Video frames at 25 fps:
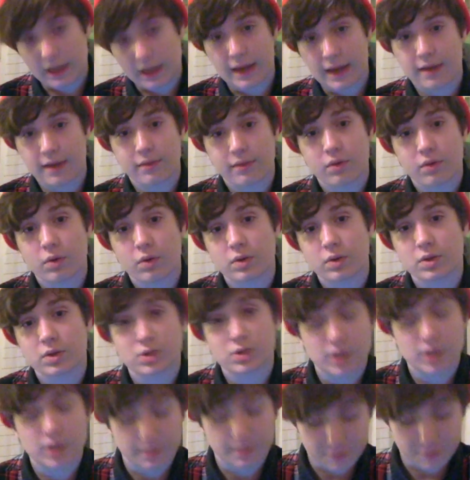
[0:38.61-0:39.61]
I of
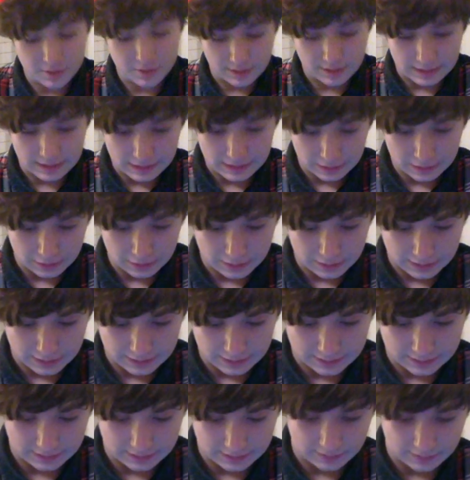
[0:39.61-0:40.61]
course jumped to the
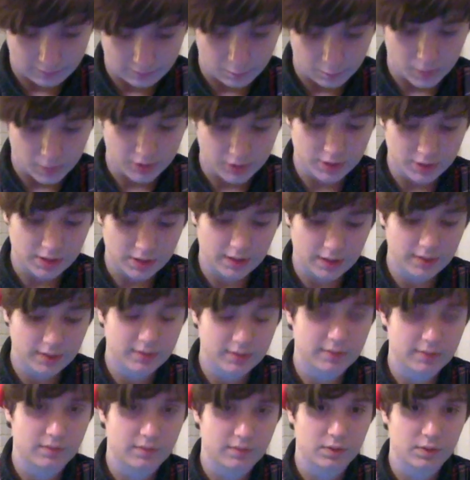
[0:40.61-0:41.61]
internet and watched
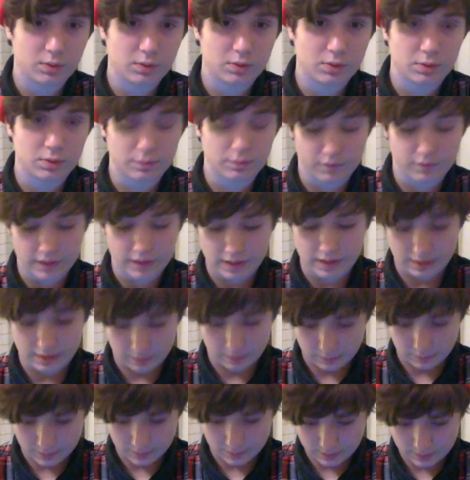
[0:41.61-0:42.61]
tons of YouTube
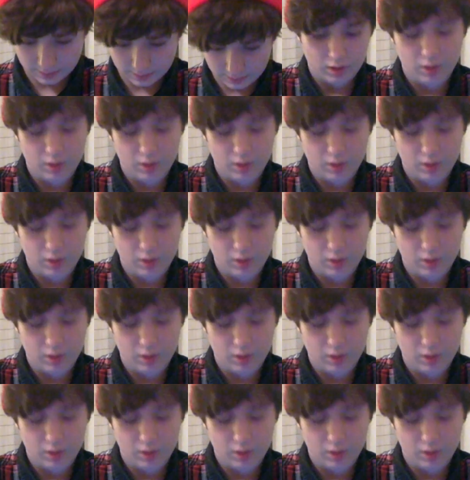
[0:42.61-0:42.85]
videos.